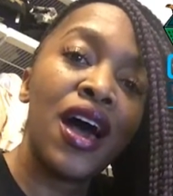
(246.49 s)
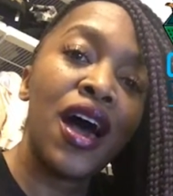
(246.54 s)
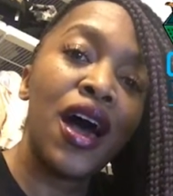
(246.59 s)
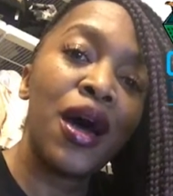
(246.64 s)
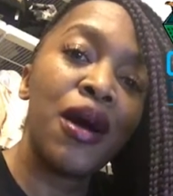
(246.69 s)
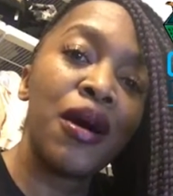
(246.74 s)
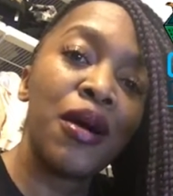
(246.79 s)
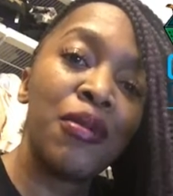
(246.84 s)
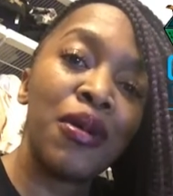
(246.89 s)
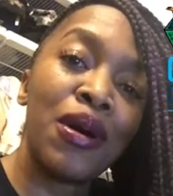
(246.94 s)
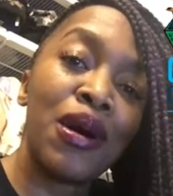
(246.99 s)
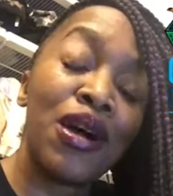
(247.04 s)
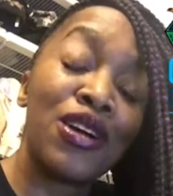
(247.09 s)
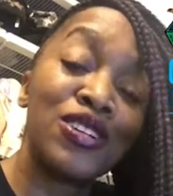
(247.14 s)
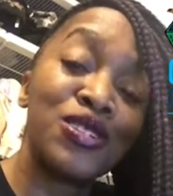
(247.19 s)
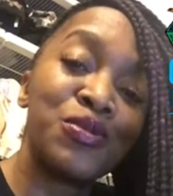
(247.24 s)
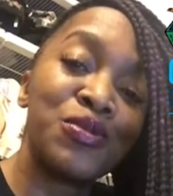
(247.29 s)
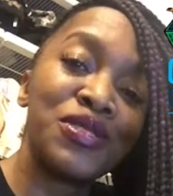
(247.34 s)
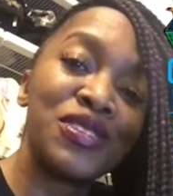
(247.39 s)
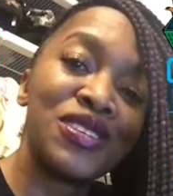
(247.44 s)
about
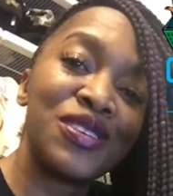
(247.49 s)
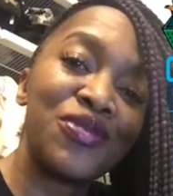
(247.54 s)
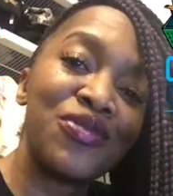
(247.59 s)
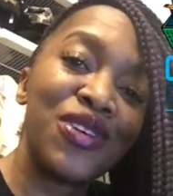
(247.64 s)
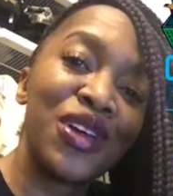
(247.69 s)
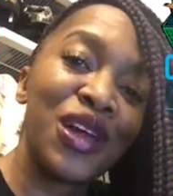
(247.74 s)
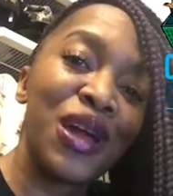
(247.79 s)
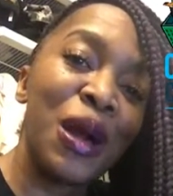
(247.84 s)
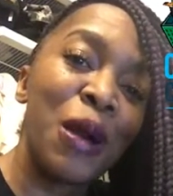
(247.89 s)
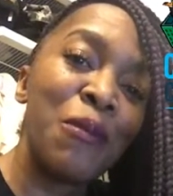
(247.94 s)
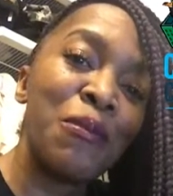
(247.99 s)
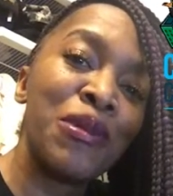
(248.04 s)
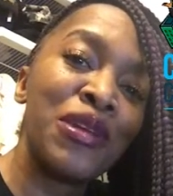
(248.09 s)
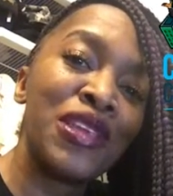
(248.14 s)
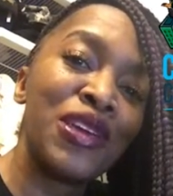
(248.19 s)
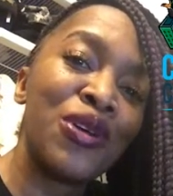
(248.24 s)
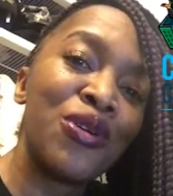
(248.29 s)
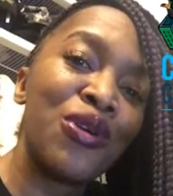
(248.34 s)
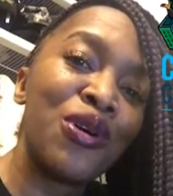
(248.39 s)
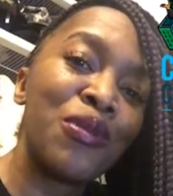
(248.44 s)
our specific
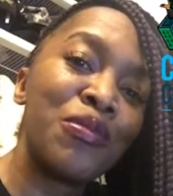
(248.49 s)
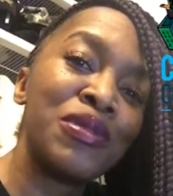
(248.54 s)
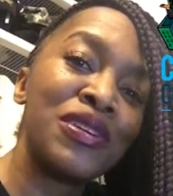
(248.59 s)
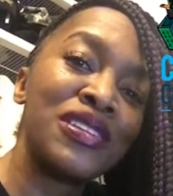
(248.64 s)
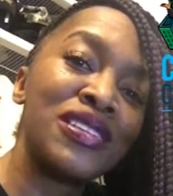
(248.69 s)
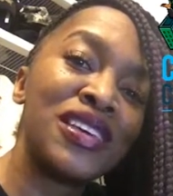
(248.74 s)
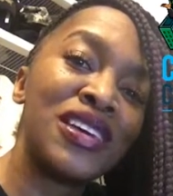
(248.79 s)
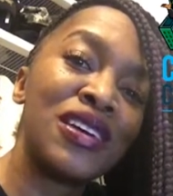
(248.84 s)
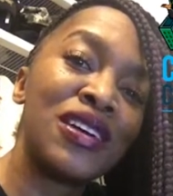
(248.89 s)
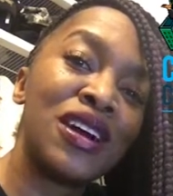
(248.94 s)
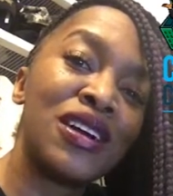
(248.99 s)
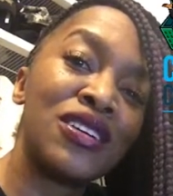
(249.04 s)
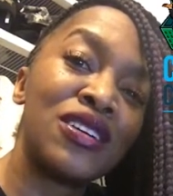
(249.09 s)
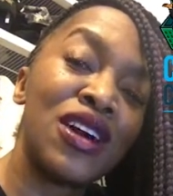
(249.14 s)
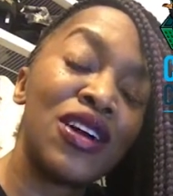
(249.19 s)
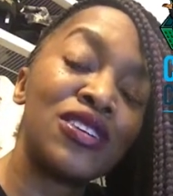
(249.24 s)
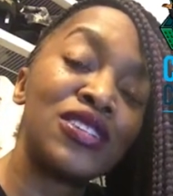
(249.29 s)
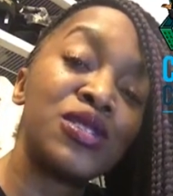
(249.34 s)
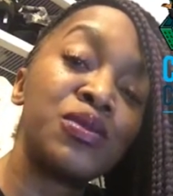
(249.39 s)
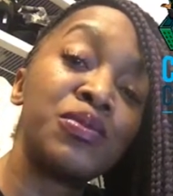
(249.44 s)
company or
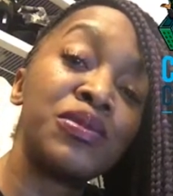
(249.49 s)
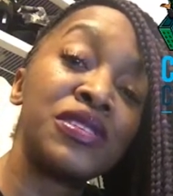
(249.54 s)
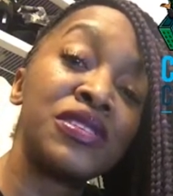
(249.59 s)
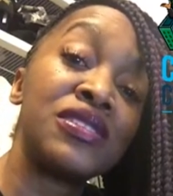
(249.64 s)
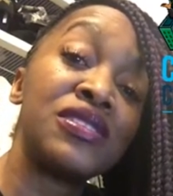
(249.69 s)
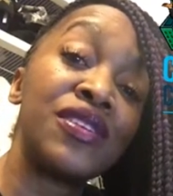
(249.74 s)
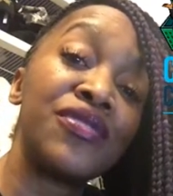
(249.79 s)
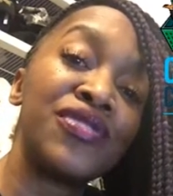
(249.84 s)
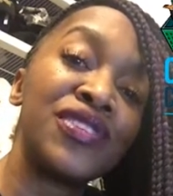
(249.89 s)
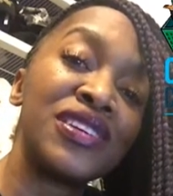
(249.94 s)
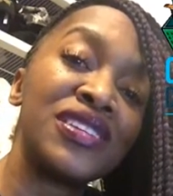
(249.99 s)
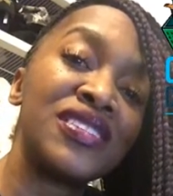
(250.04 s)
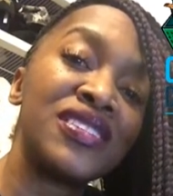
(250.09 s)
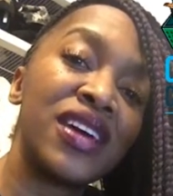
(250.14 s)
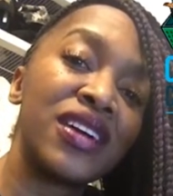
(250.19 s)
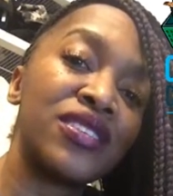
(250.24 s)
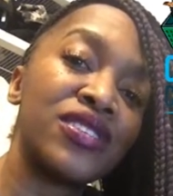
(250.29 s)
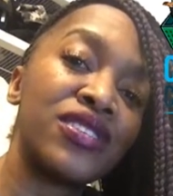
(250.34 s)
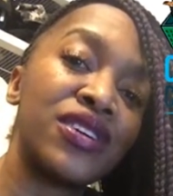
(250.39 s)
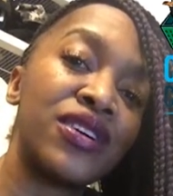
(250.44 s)
our specific
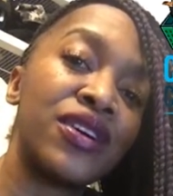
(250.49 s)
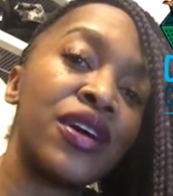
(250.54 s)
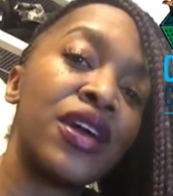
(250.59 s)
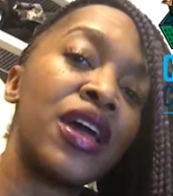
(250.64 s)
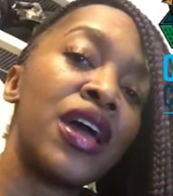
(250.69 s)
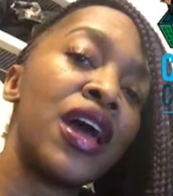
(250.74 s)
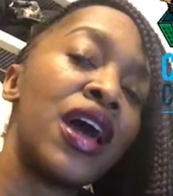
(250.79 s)
sector.